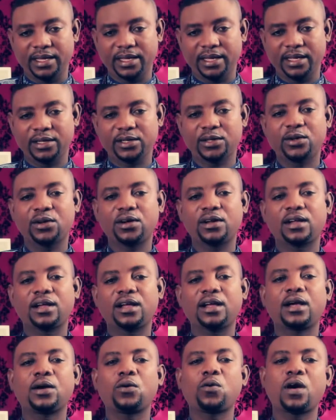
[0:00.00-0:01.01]
and
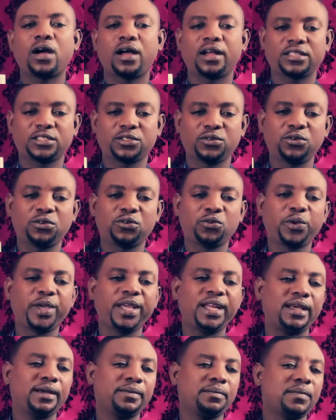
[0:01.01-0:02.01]
KORA Awards
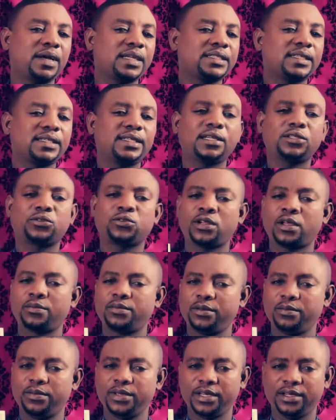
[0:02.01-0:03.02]
Goodwill Ambassador to
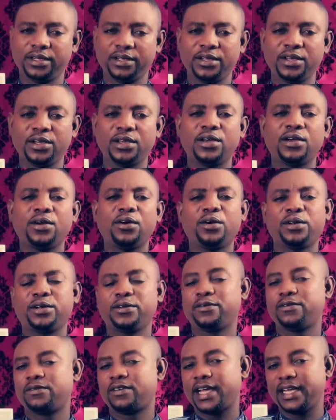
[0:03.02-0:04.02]
Namibia on the
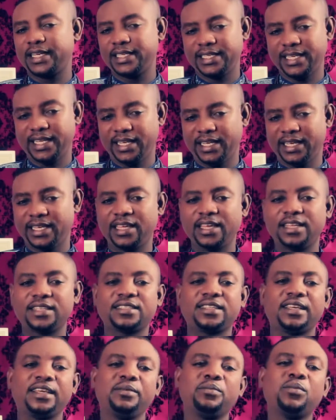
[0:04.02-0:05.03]
fight
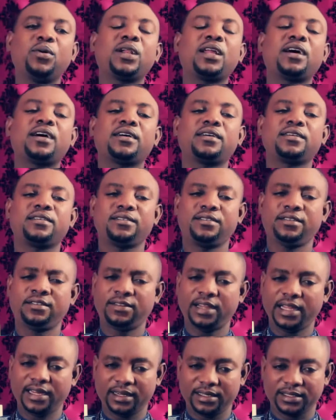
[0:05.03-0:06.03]
against the Ebola
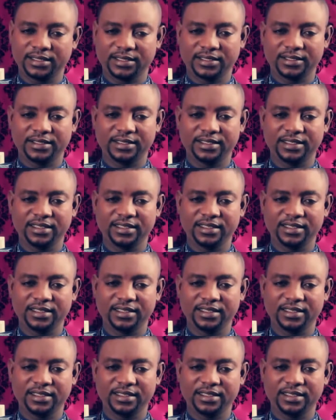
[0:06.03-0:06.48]
virus.